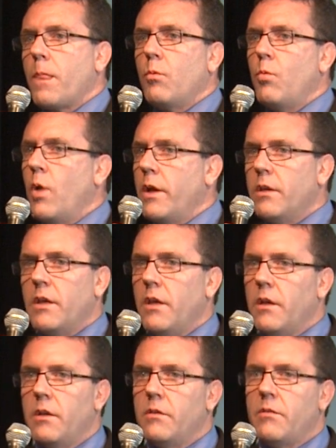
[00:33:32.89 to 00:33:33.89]
one
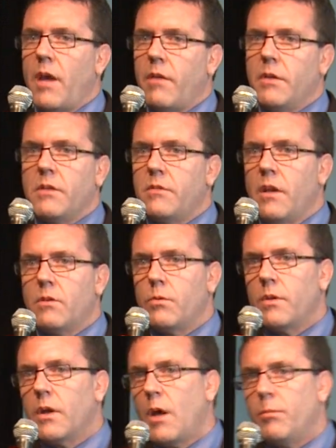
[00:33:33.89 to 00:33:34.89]
kid is having sex
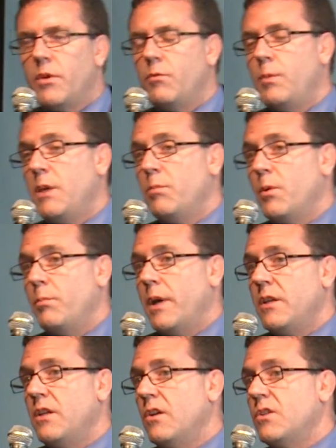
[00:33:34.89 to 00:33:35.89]
with a couple of people,
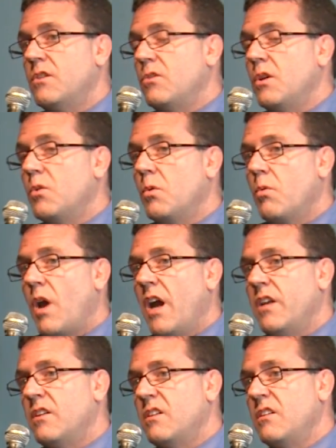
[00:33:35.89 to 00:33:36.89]
but, you know, she's doing all
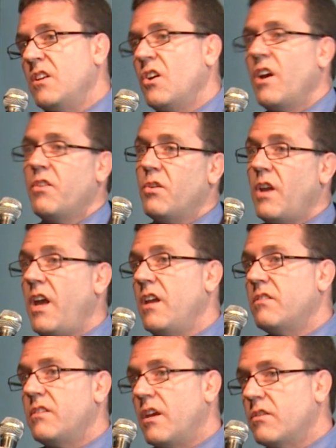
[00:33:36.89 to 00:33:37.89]
right, and, you know, I thought, hey,
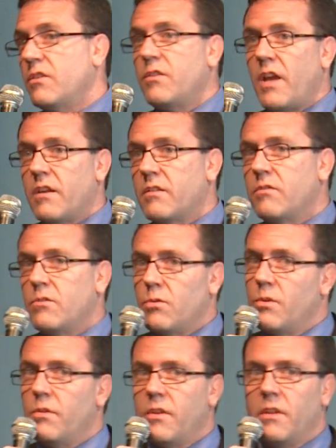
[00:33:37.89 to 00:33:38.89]
sex is that
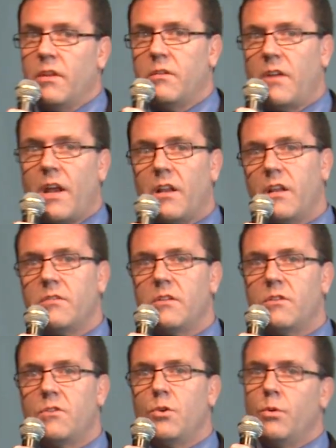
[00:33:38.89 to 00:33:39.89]
sort of thing that
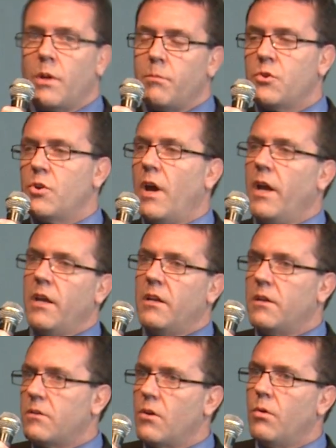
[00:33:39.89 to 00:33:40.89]
adolescents do, and I'm trying, and
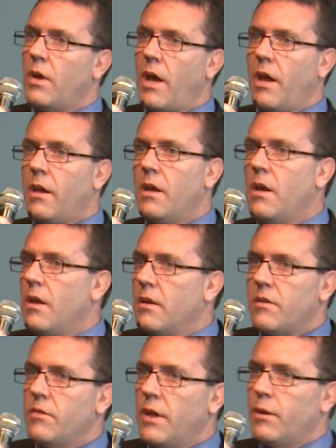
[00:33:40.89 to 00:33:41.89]
it's okay,
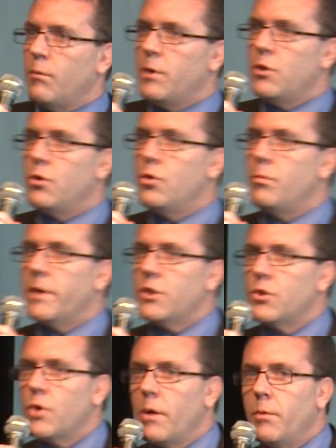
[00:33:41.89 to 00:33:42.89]
doesn't get them into too
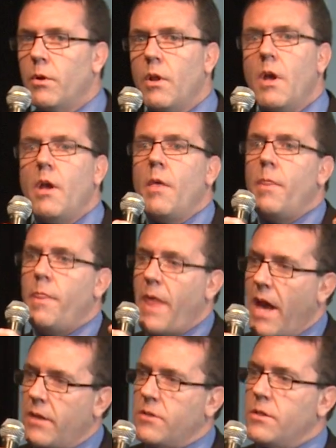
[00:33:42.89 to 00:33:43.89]
much trouble,
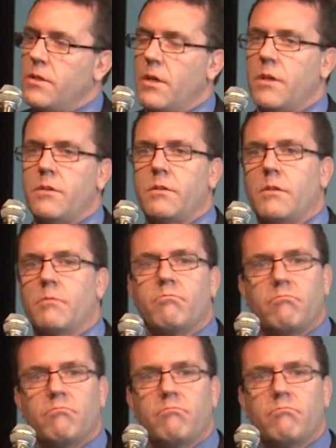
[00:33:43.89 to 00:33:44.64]
that's just